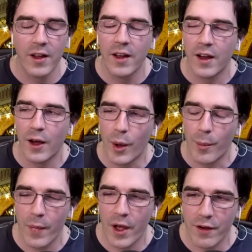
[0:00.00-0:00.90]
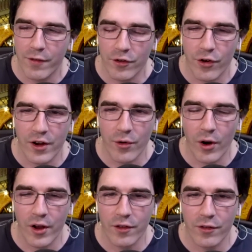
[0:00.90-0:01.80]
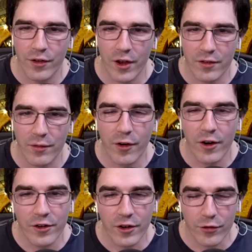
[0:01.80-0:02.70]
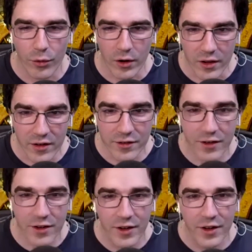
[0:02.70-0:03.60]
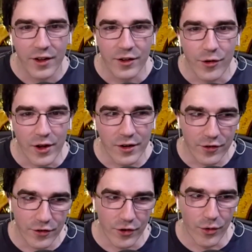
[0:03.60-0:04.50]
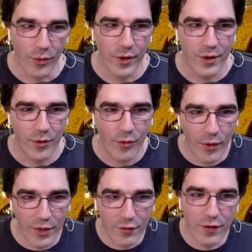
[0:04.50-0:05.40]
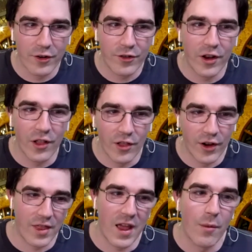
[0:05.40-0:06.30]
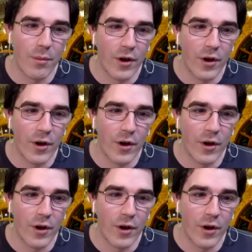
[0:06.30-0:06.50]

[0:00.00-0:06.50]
Um, and if you're trying to work on this custom function to sort a list, you get to run the function, look at the output,